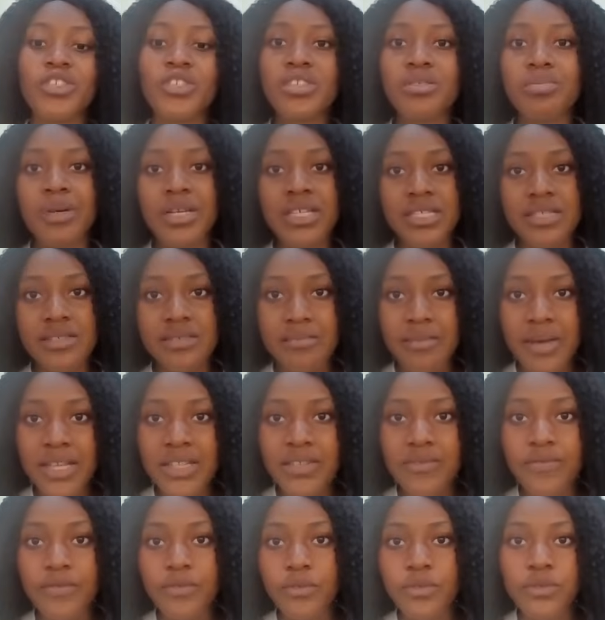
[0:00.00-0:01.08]
just my
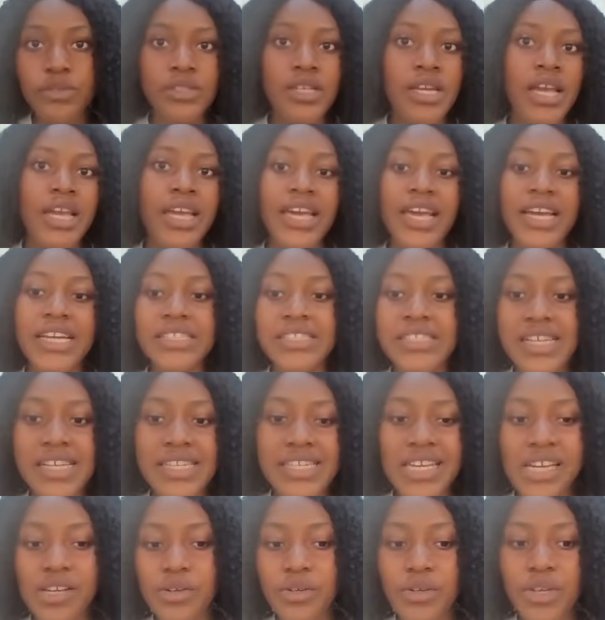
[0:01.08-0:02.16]
smartphone and
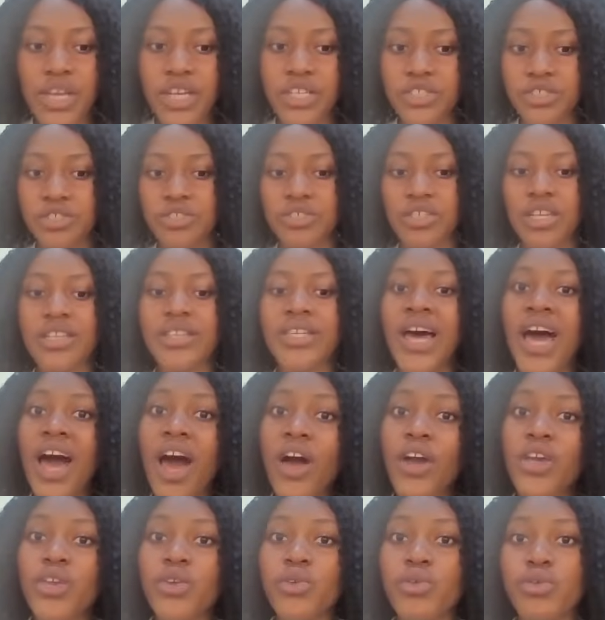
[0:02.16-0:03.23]
data connection, and
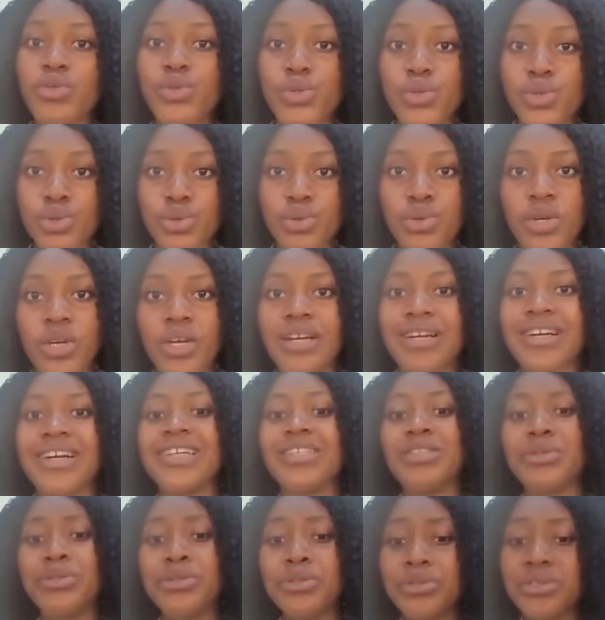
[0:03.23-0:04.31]
how you too
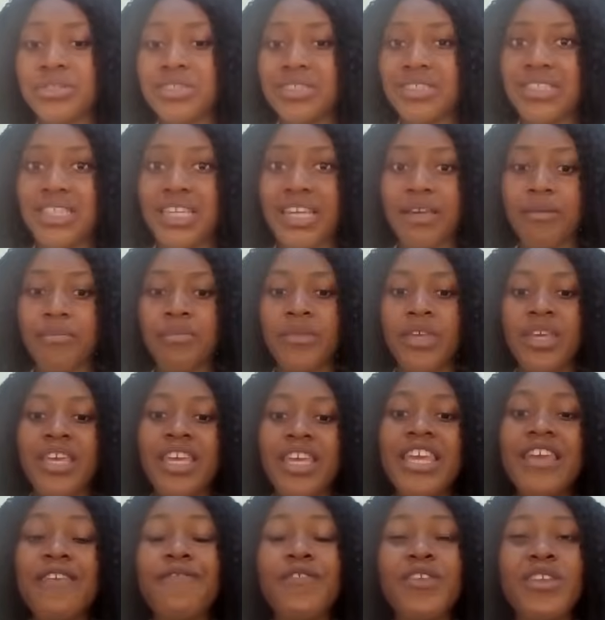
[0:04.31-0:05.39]
can do the same
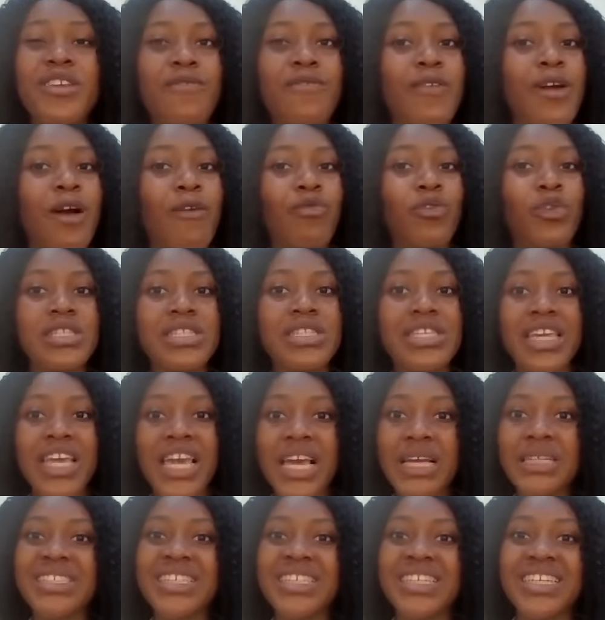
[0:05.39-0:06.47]
even if you have not
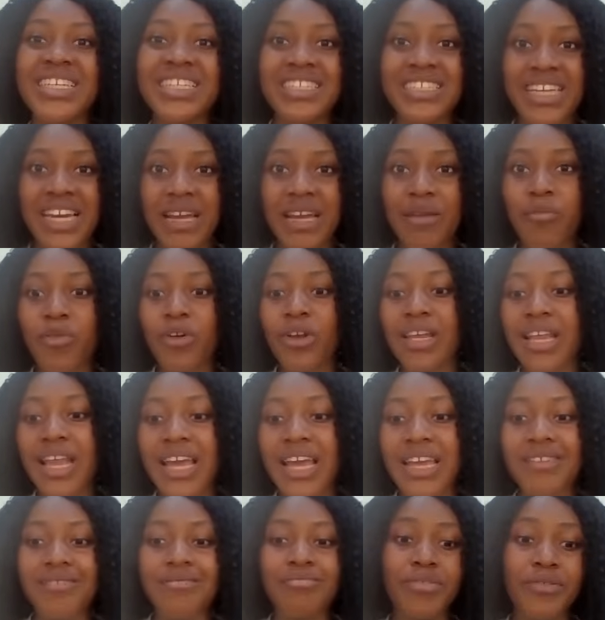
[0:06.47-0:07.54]
earned a dime
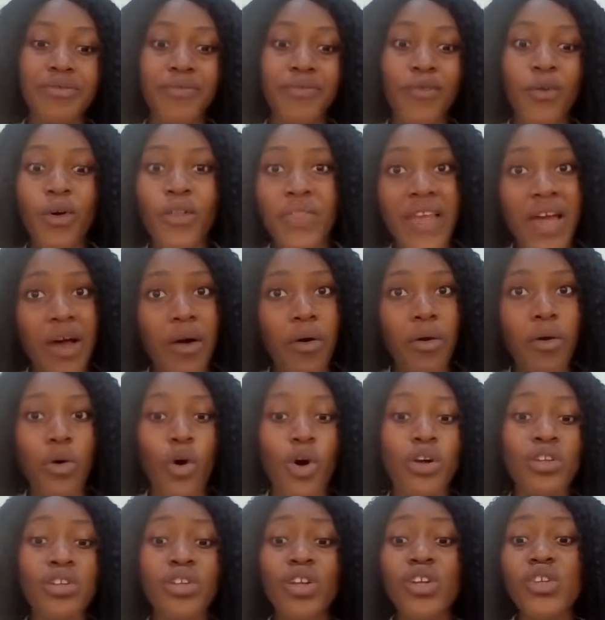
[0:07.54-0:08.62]
online before now
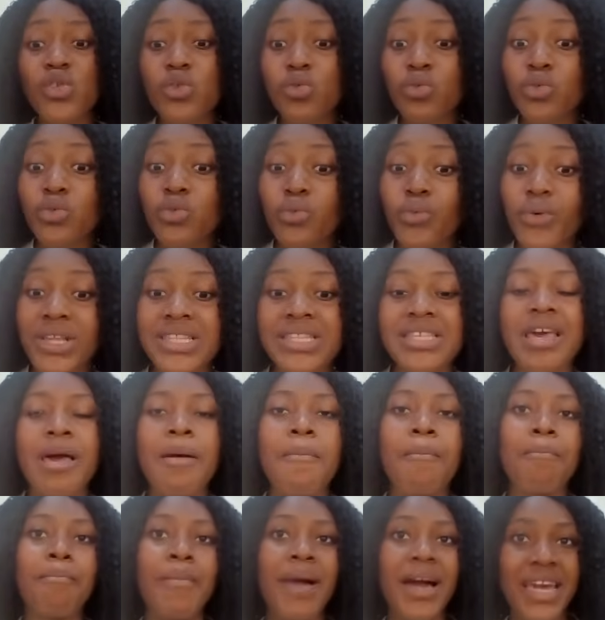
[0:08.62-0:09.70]
or not good with
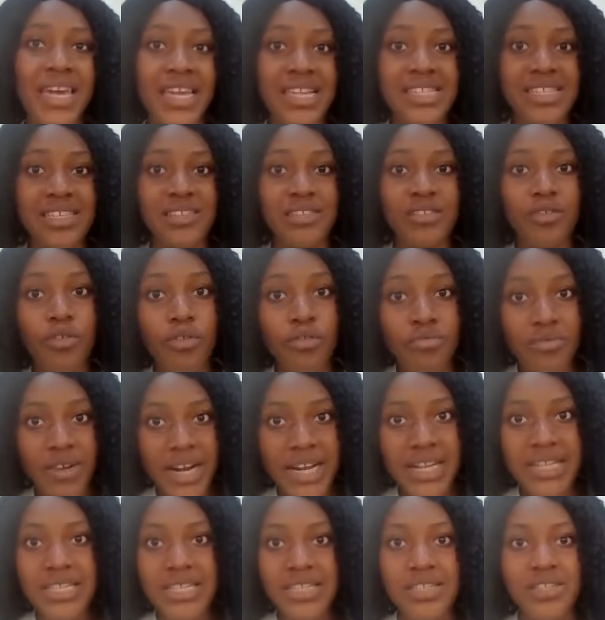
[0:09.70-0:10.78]
marketing or
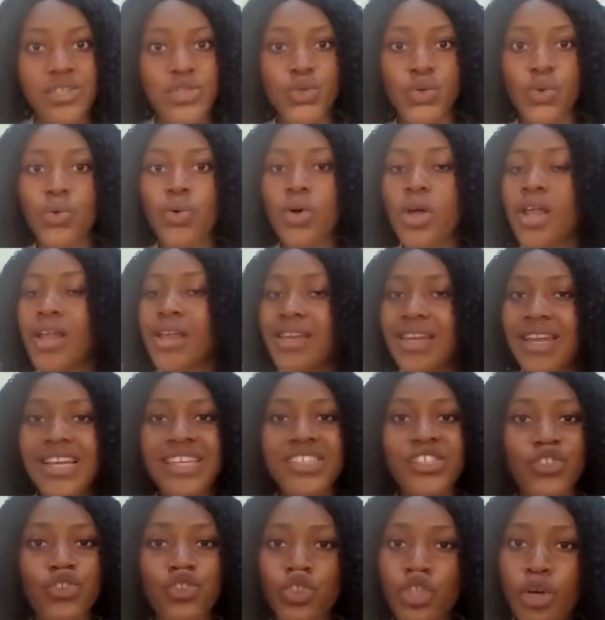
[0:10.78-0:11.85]
writing. So
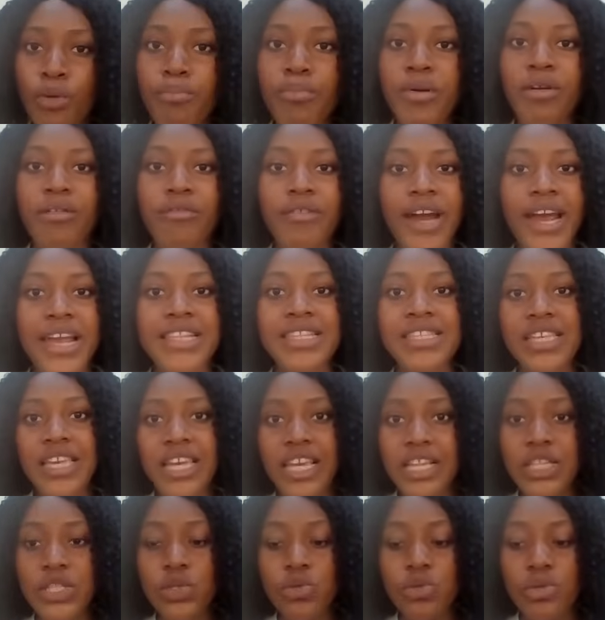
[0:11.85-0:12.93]
let's jump in right
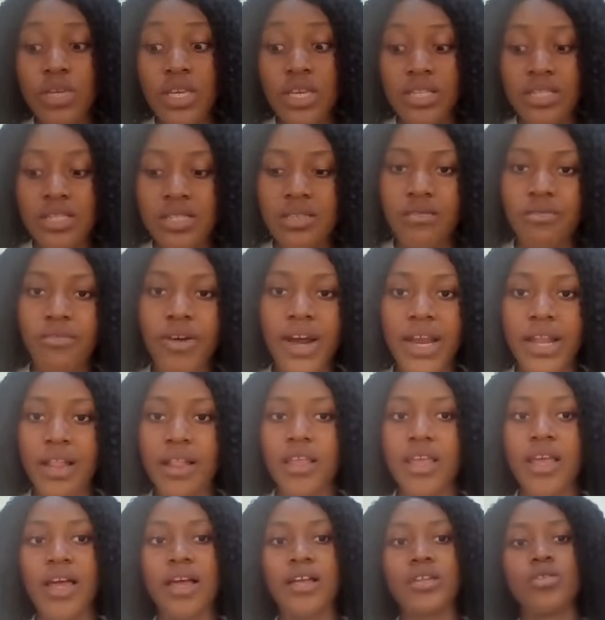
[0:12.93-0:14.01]
into it. Right.
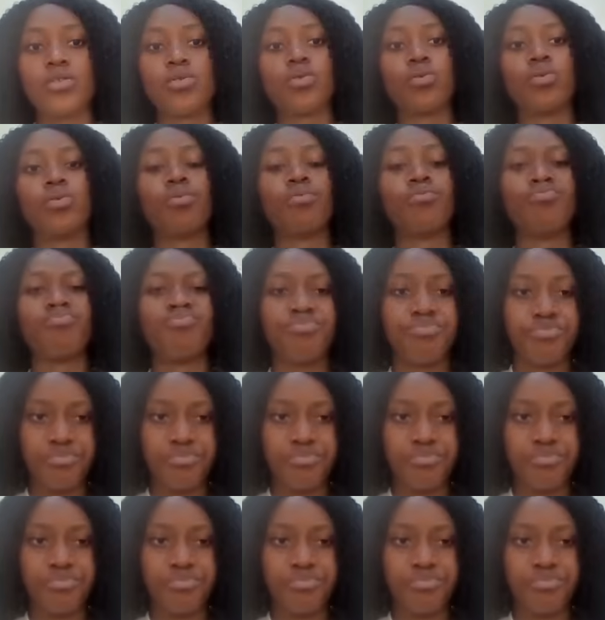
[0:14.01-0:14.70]
Yeah. So